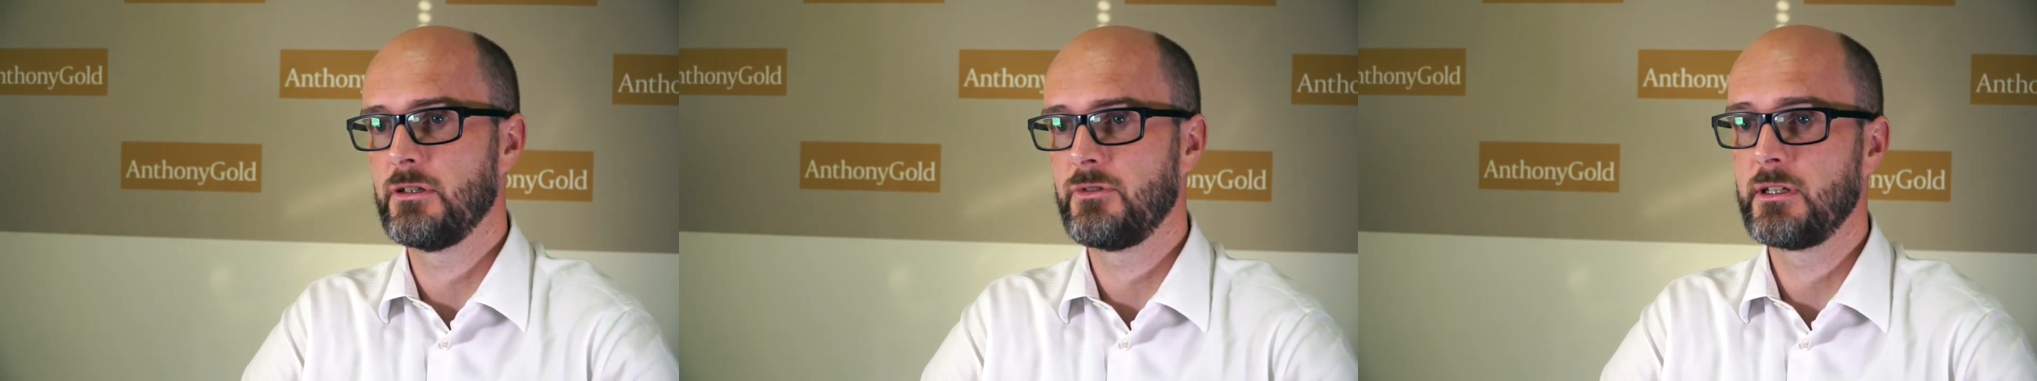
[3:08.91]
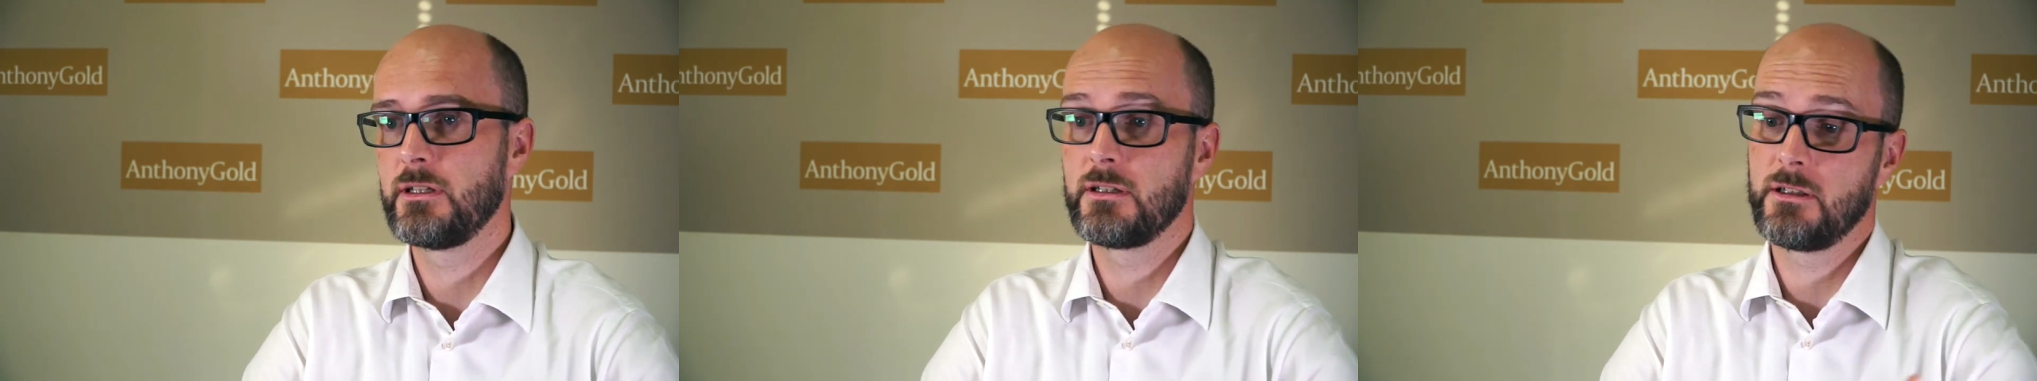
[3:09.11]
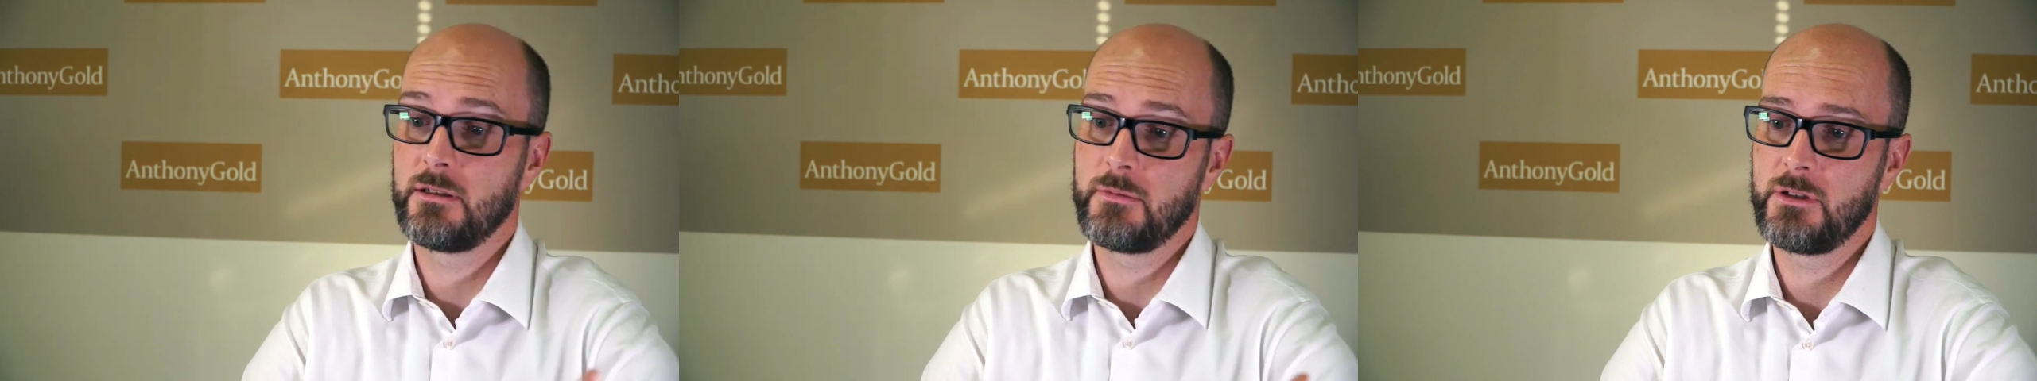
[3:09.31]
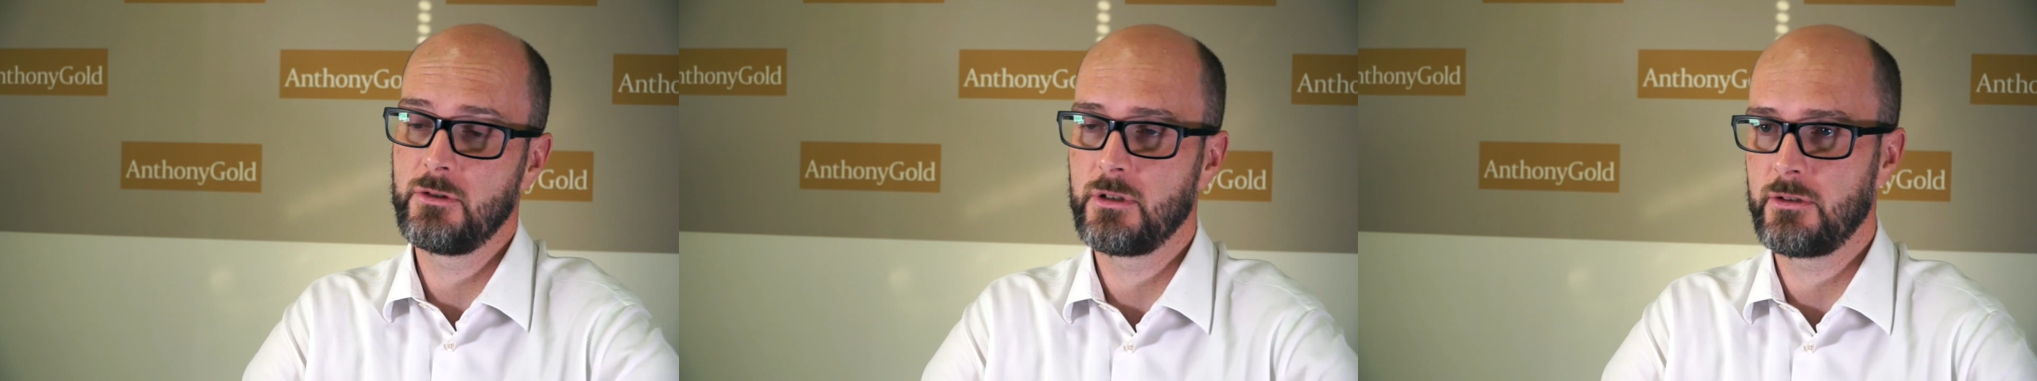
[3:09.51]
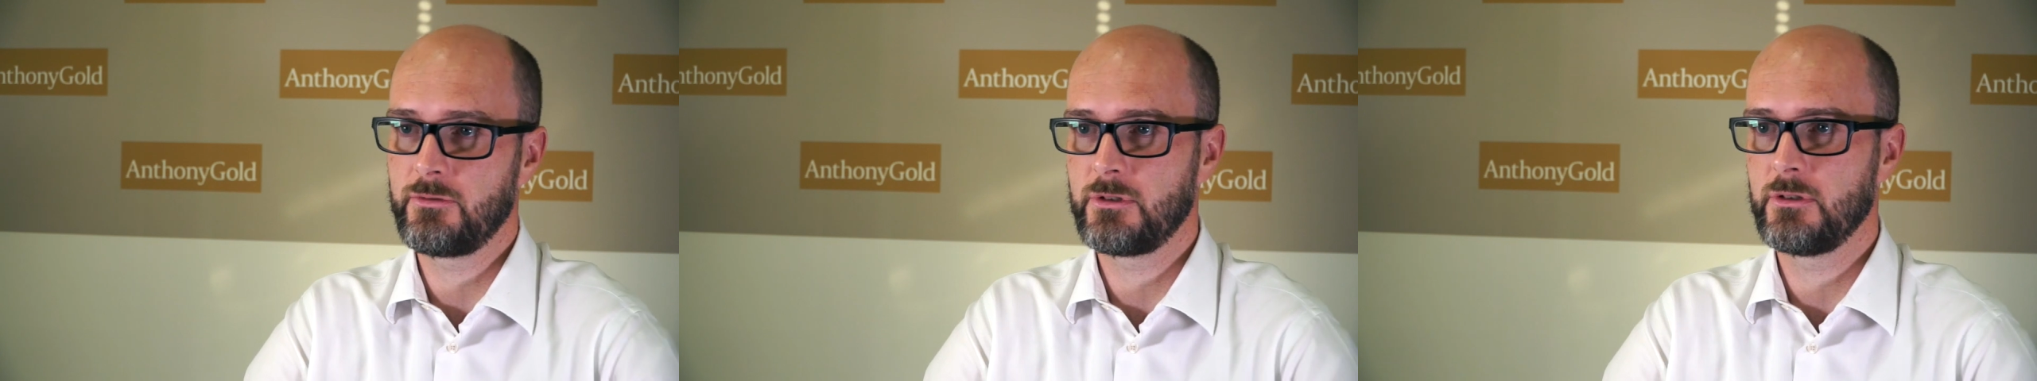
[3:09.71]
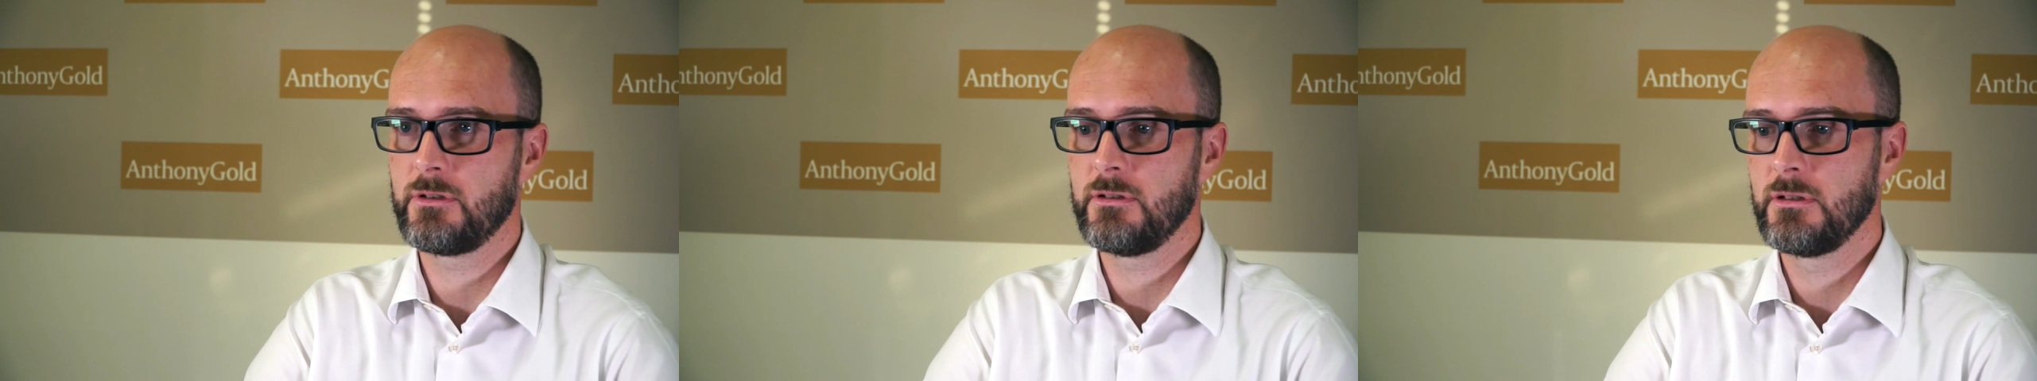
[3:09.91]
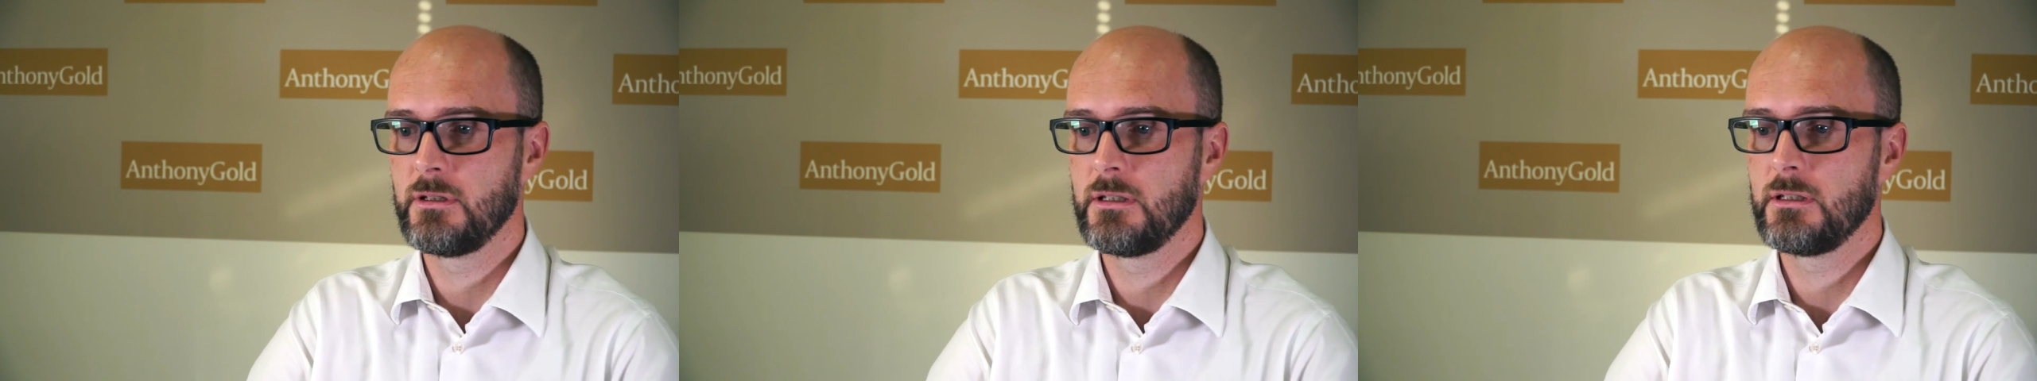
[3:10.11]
of income, and you'll have to